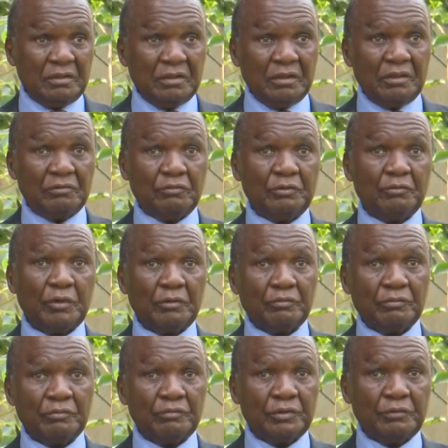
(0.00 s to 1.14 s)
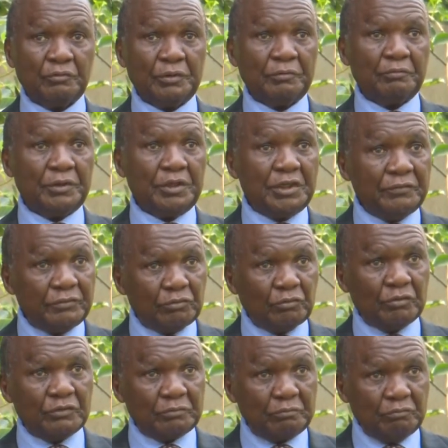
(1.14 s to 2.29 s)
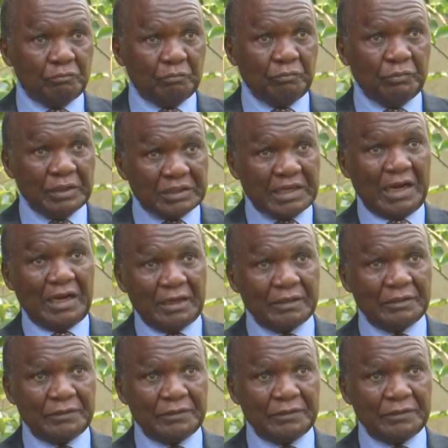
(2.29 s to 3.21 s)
and we believed it was better